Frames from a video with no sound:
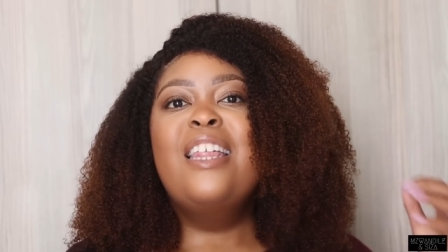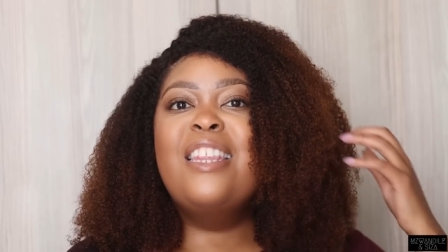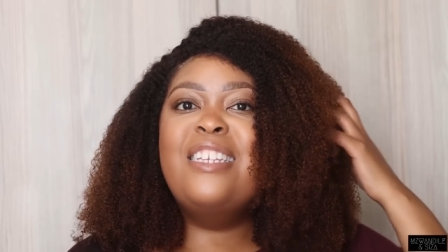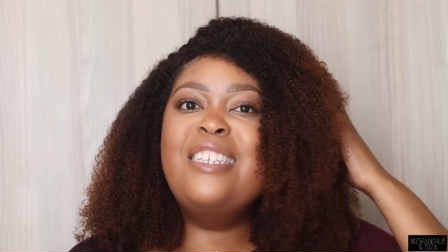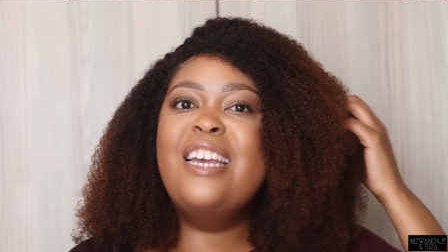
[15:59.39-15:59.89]

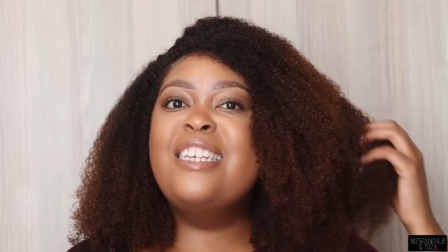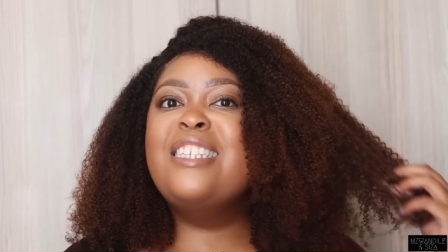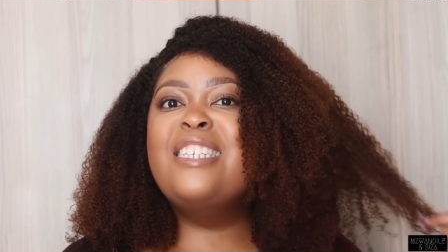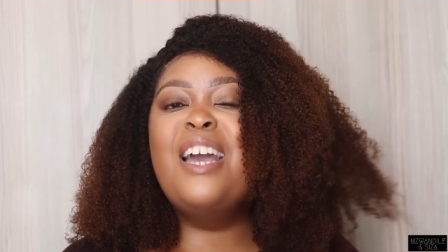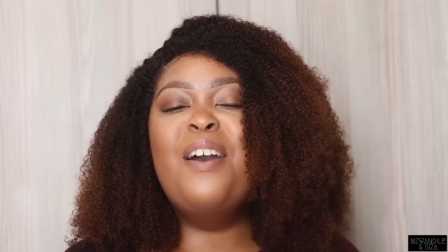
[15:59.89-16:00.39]
the
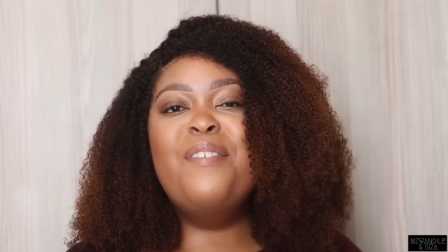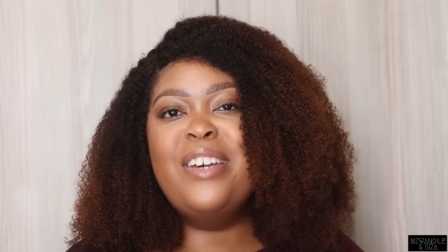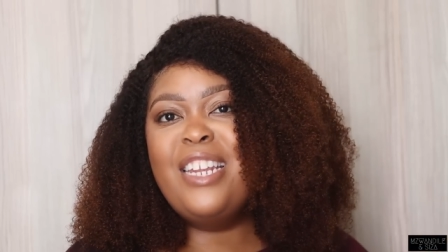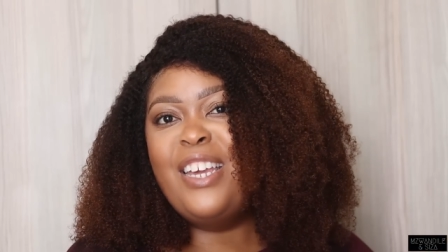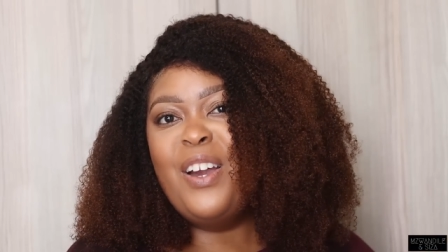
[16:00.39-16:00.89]
next
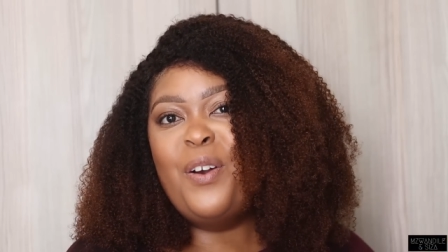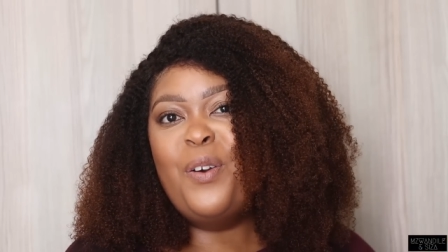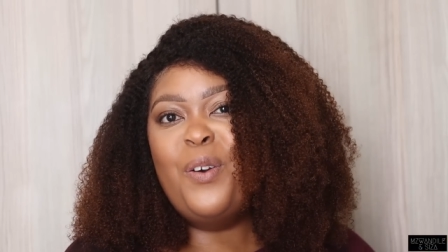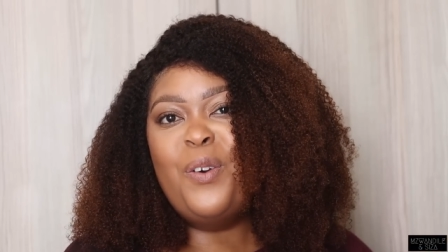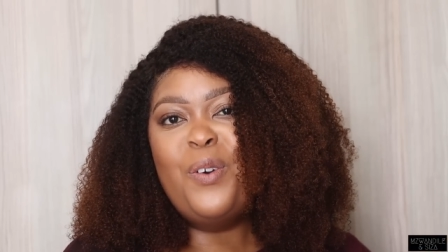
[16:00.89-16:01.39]

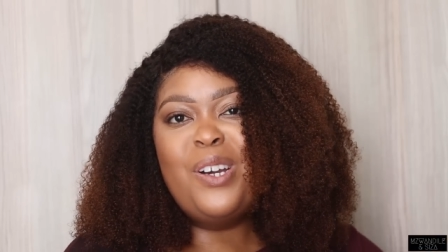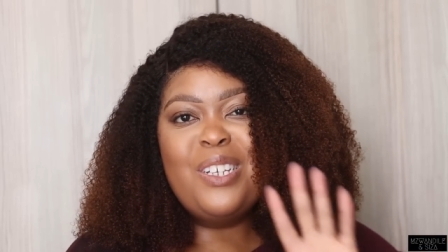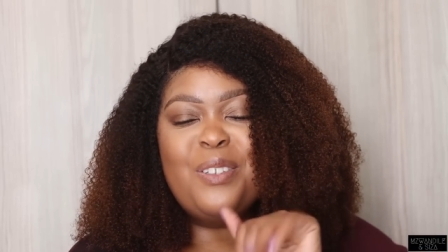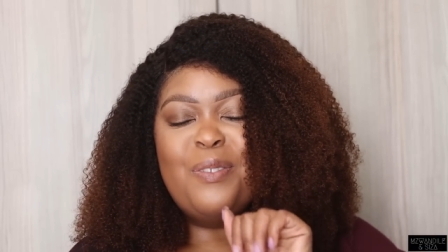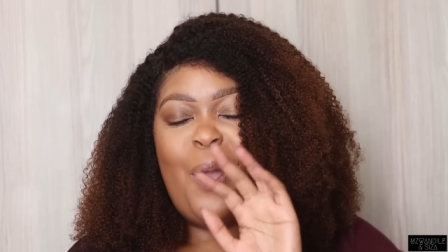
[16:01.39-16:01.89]
video
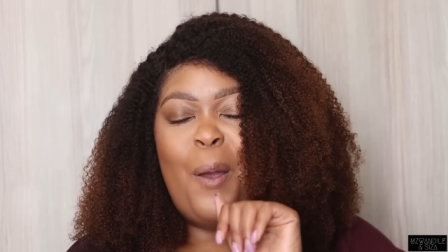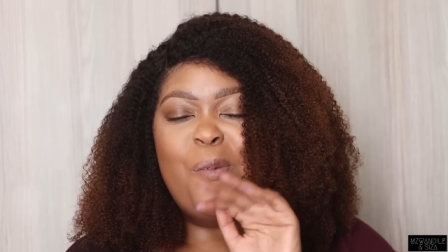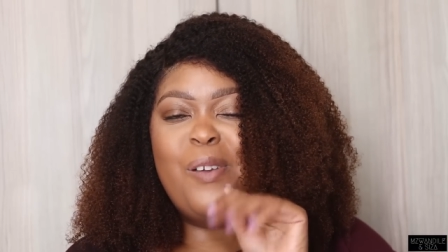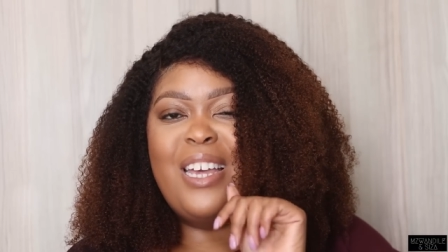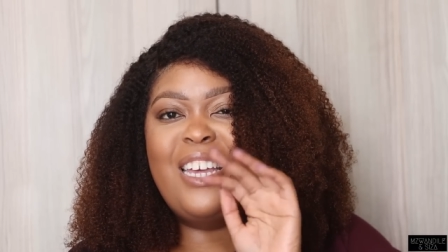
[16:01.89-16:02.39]

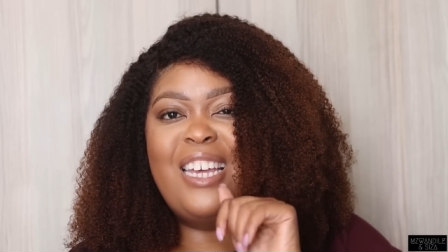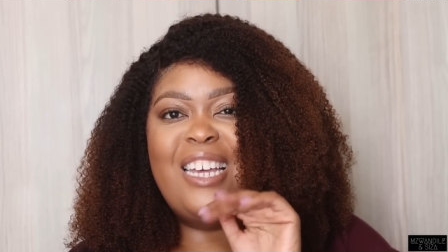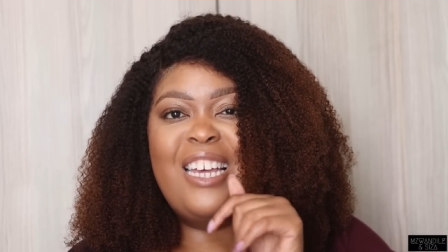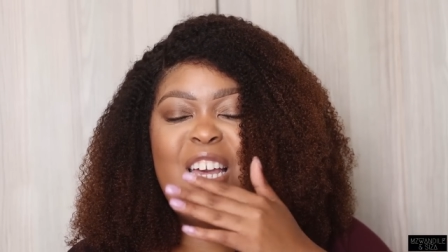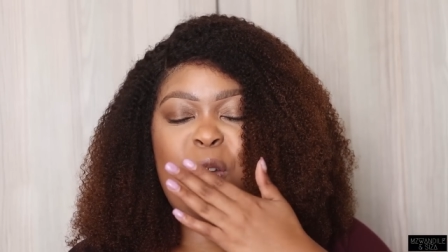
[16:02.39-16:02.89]

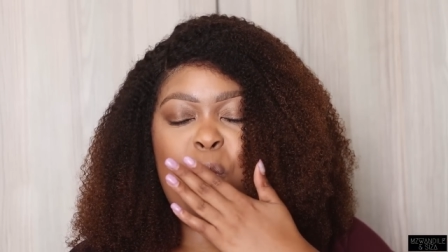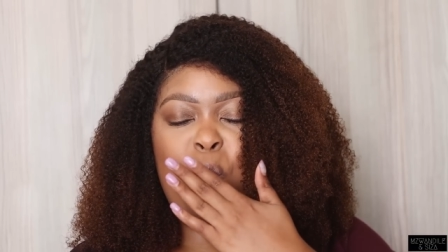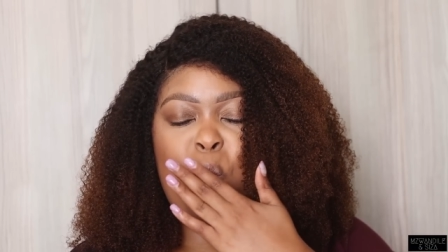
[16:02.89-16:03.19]
bye